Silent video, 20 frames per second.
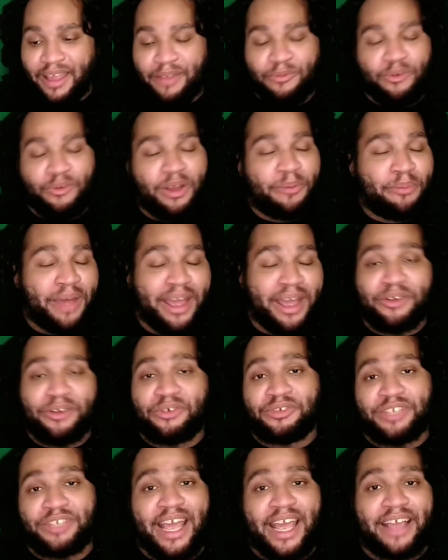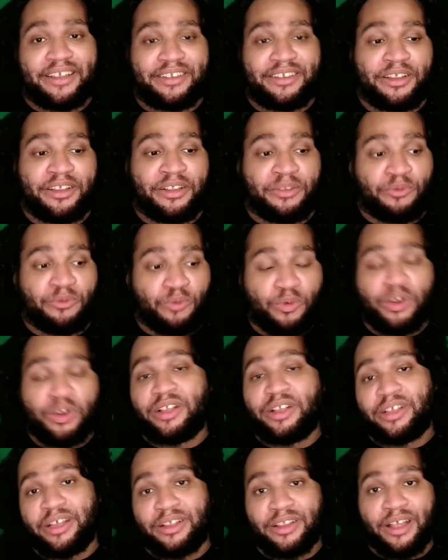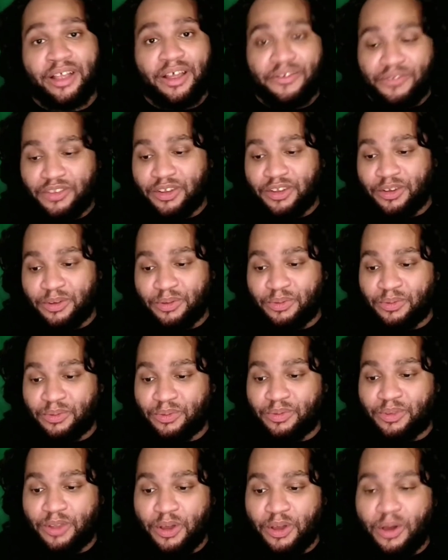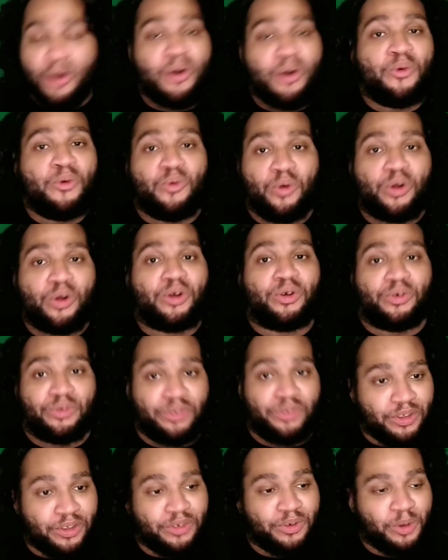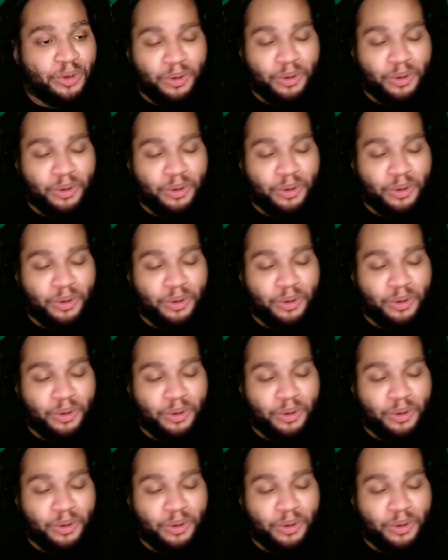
when Michael Jackson really loved you, the whole world knew.